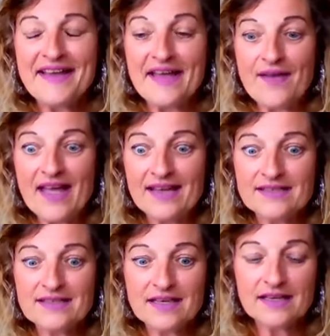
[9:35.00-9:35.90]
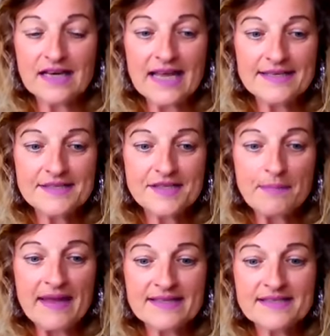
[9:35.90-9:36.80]
I've had clients in the
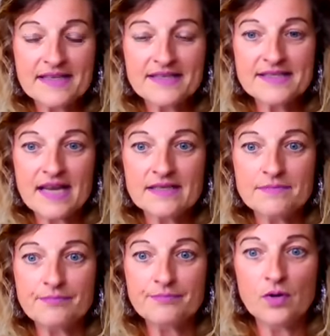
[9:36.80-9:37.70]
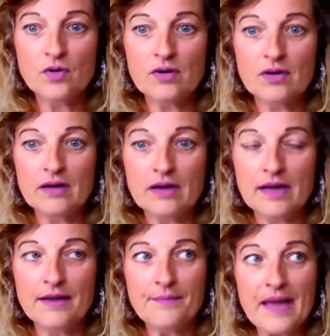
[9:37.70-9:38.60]
past that said, but
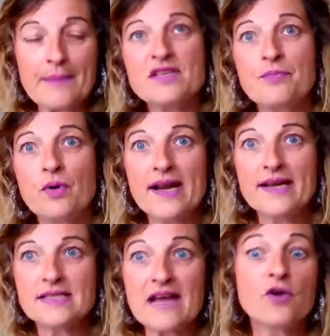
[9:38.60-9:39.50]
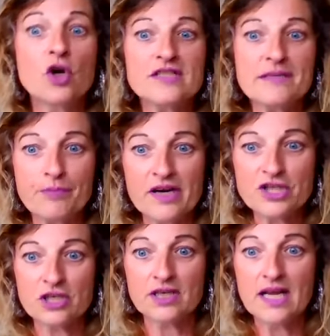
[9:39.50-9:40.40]
um, I'm depressed, I've got
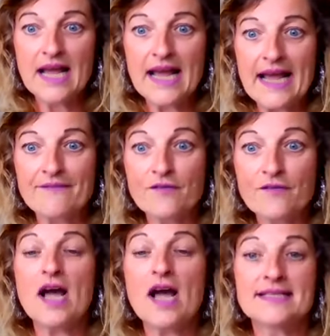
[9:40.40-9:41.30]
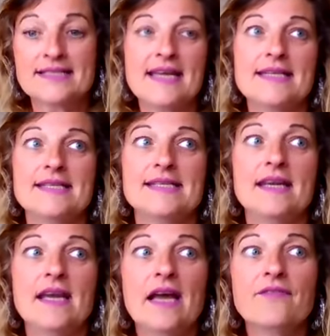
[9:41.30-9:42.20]
depression, I've got
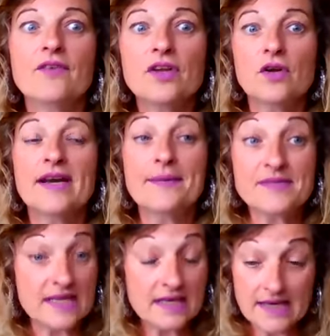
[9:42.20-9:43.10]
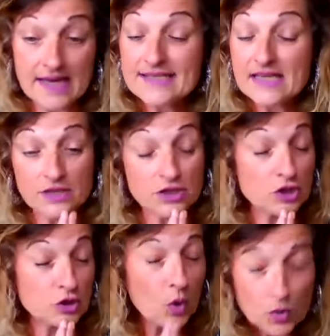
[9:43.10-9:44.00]
anxiety, I've, you know, and I'm saying, yes, I
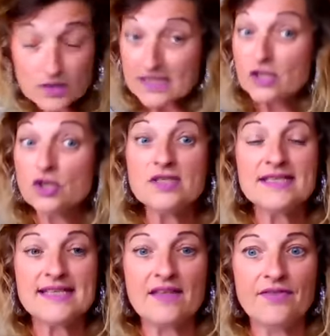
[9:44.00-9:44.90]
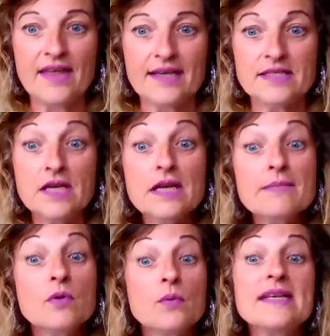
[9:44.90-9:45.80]
totally understand that,
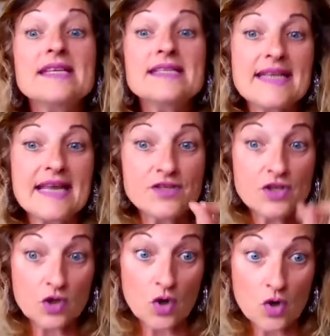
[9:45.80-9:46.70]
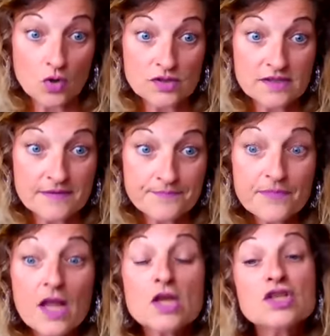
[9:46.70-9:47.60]
but we need to get to the because
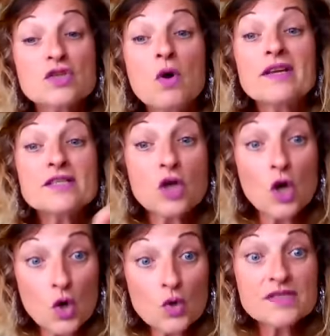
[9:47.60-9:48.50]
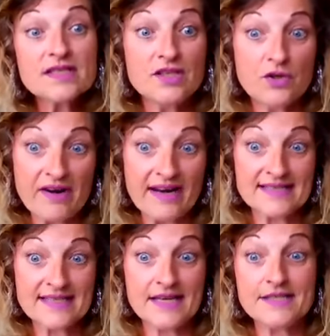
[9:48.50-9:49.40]
mm-hmm. So, what mm-hmm. is causing your
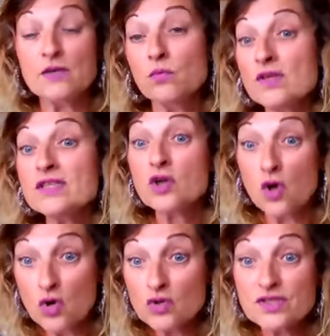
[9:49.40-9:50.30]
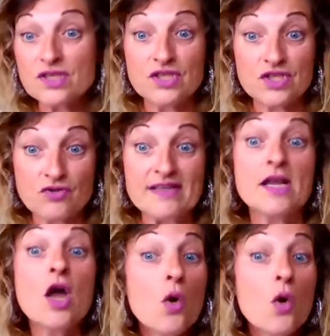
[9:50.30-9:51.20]
anxiety? What is causing your stress?
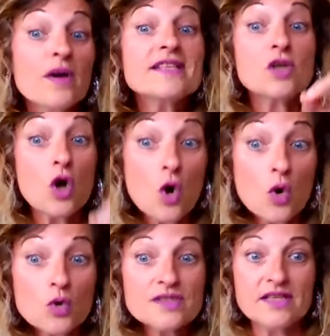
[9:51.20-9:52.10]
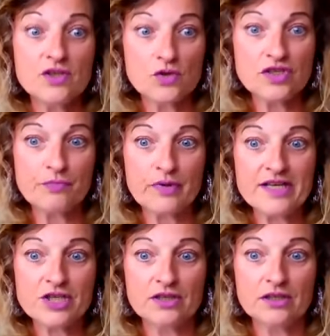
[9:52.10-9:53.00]
What is causing your
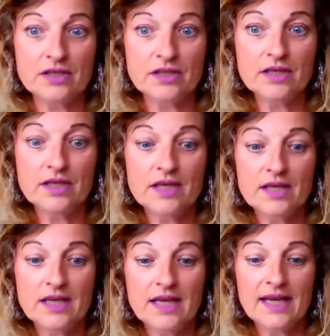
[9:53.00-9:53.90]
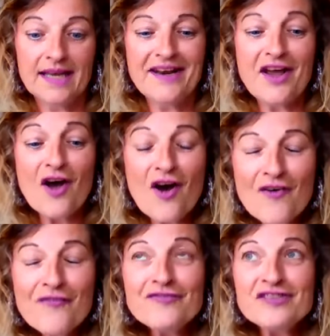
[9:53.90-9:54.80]
depression? And
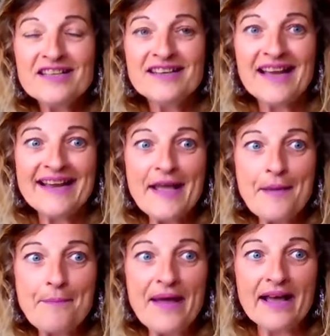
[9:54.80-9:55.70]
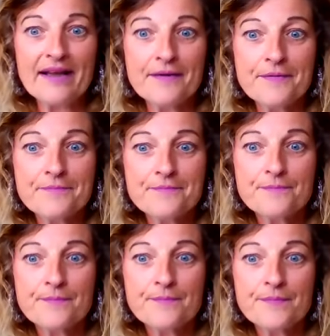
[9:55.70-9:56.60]
often I get back,
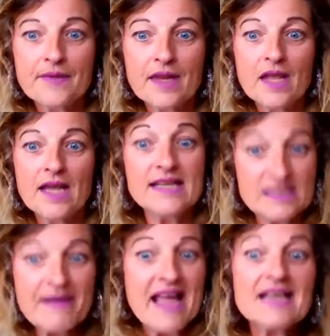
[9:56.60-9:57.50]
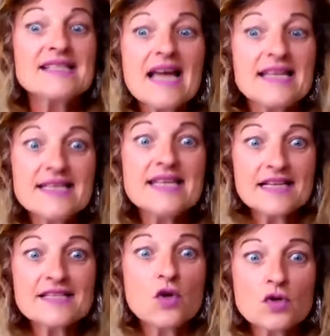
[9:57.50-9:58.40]
it's my anxiety
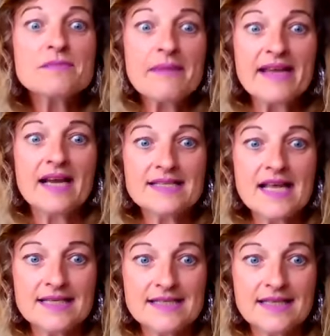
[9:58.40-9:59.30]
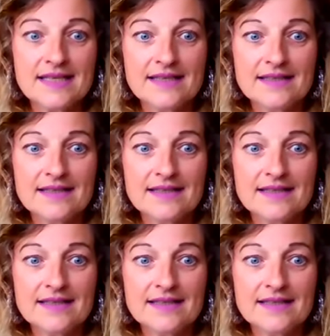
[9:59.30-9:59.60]
that's causing my anxiety.